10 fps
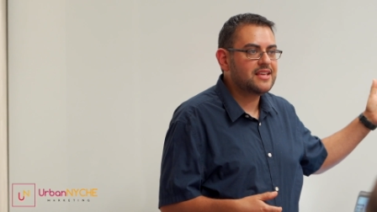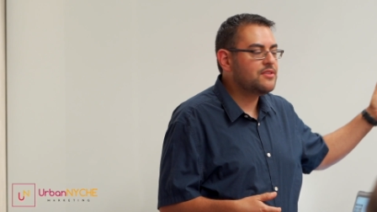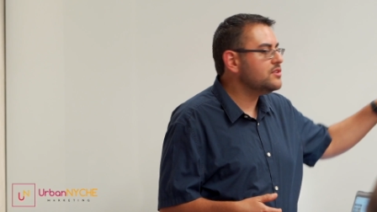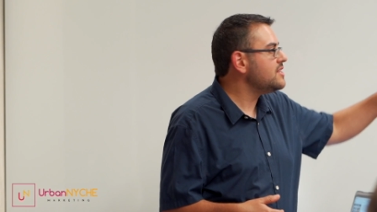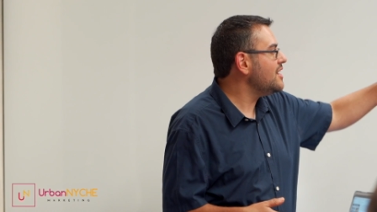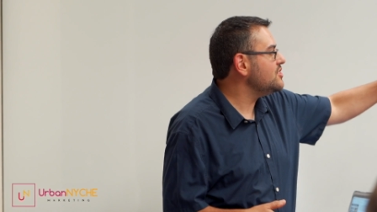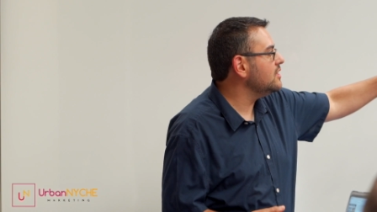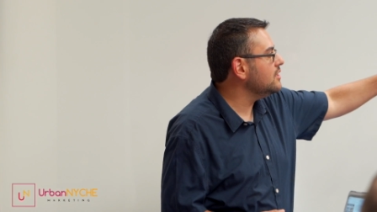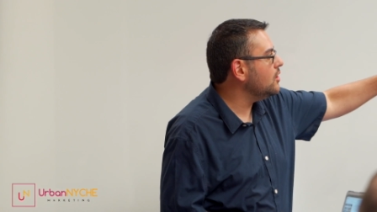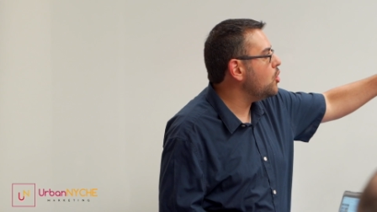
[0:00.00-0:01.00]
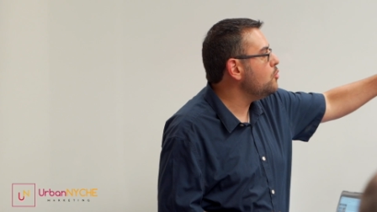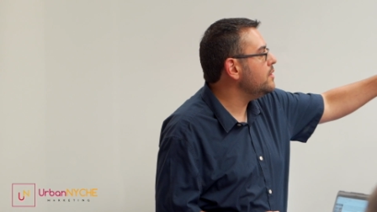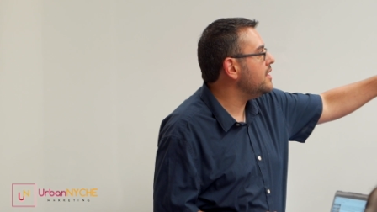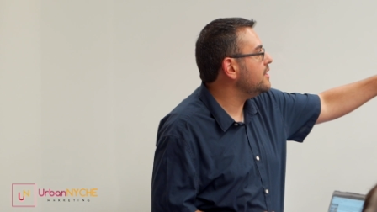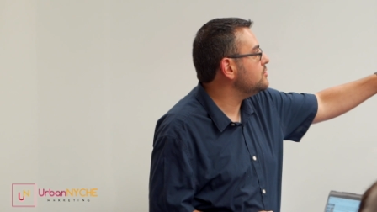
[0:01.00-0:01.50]
And there's actually a little
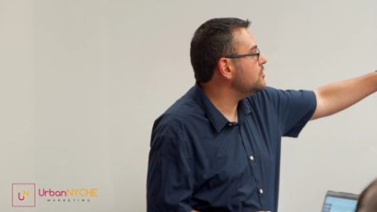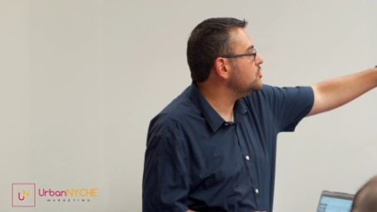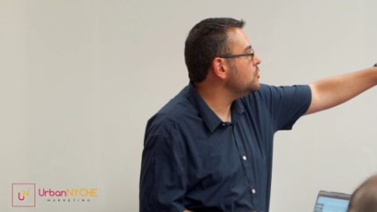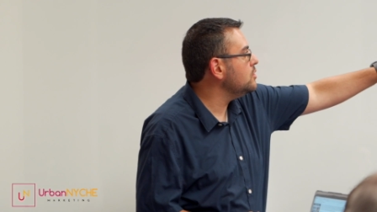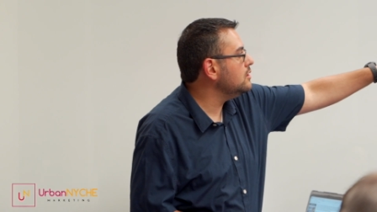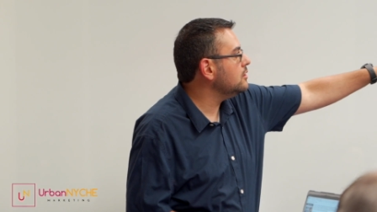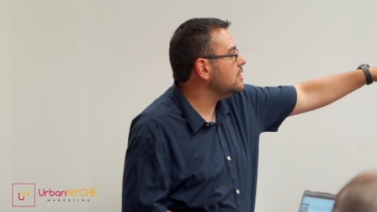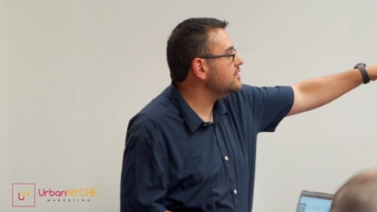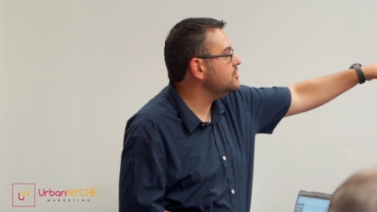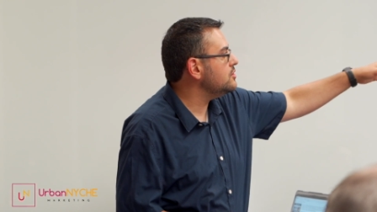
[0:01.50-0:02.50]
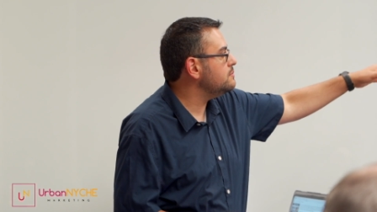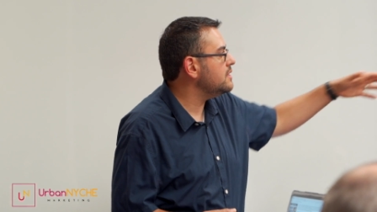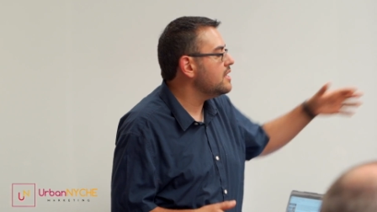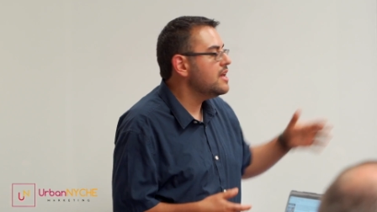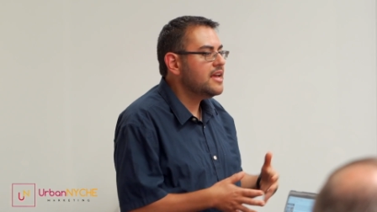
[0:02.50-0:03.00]
opening, so there's two little clusters,
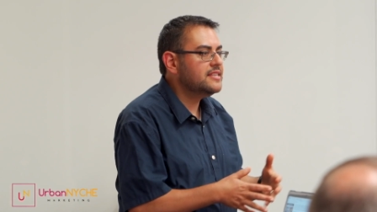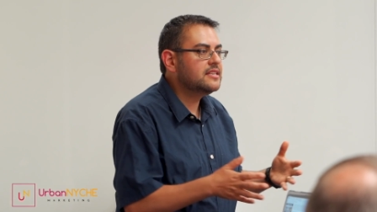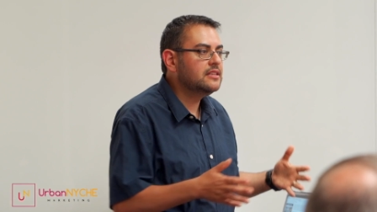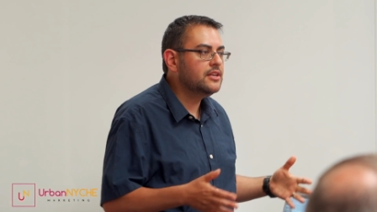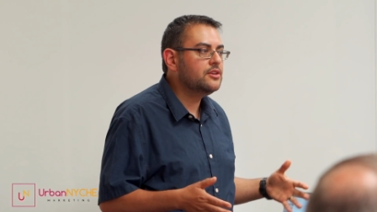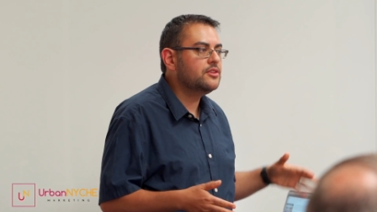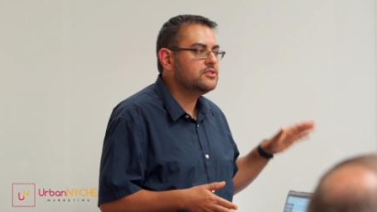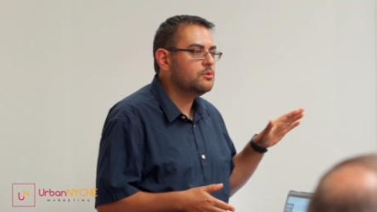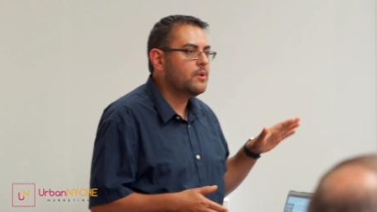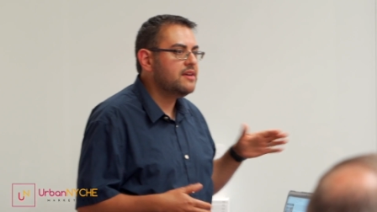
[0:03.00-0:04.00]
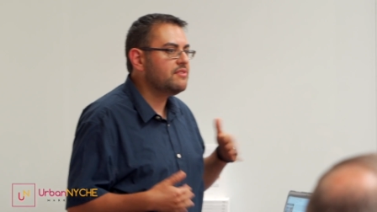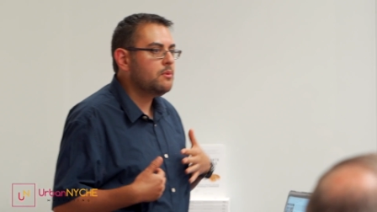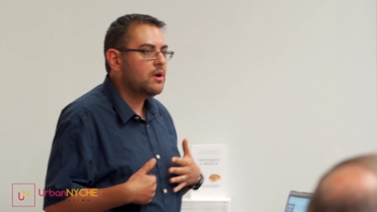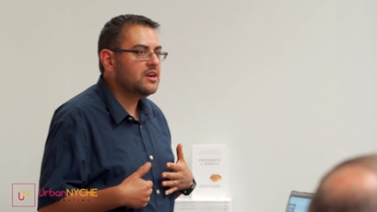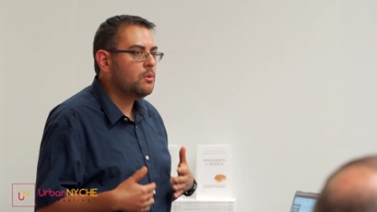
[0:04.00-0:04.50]
but it's clear there's a way. If
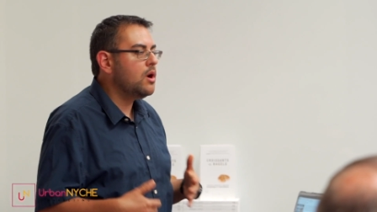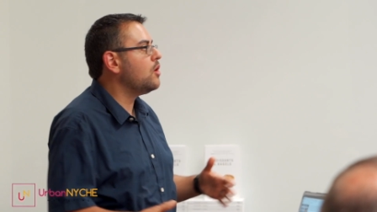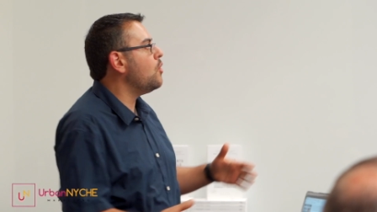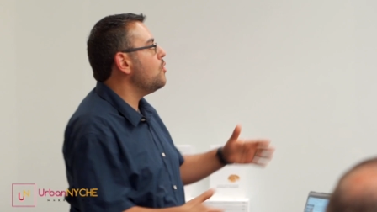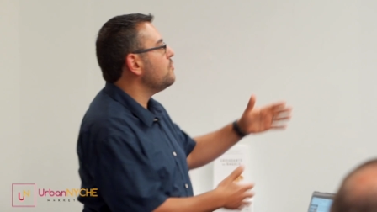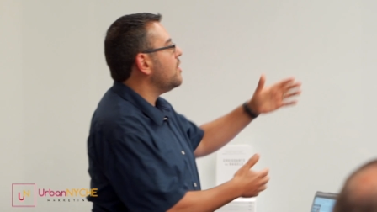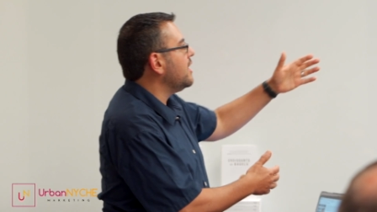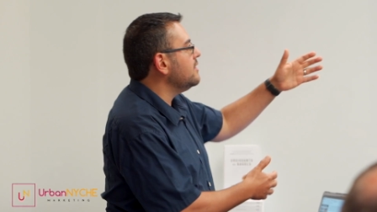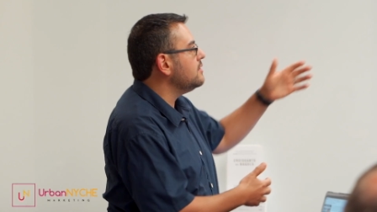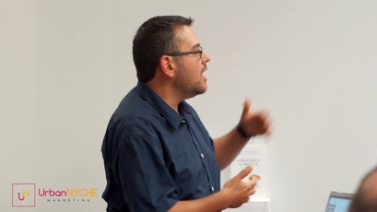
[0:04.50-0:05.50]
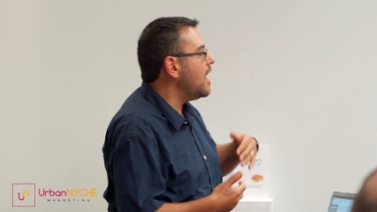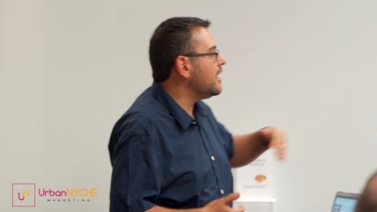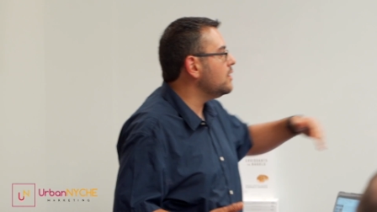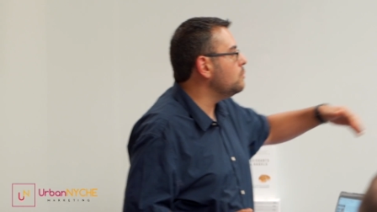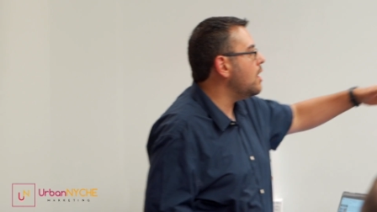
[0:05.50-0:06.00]
I wanted to walk over, I could,
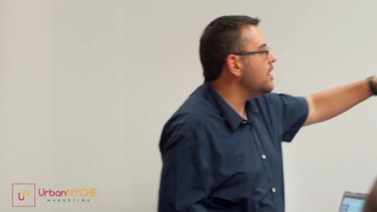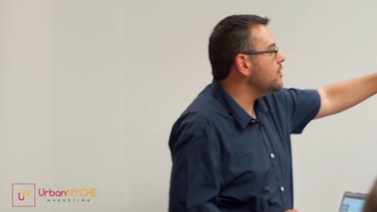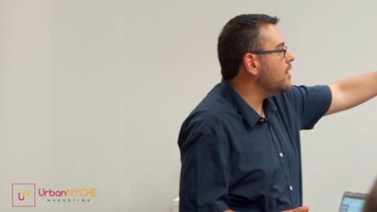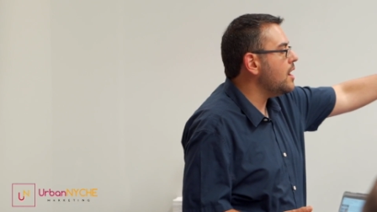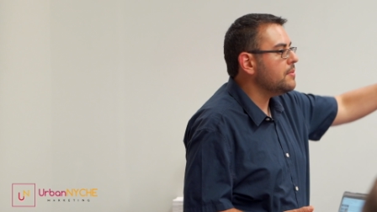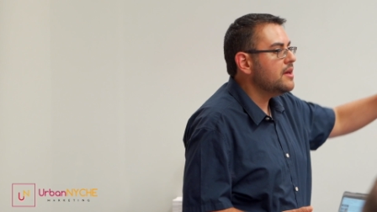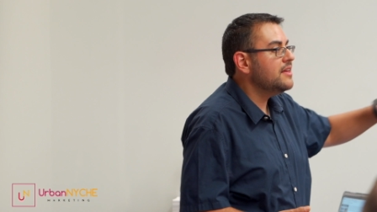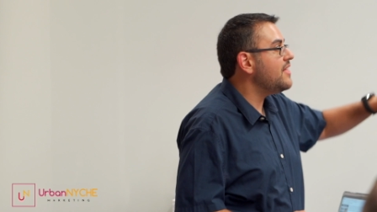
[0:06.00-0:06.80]
I could wander up.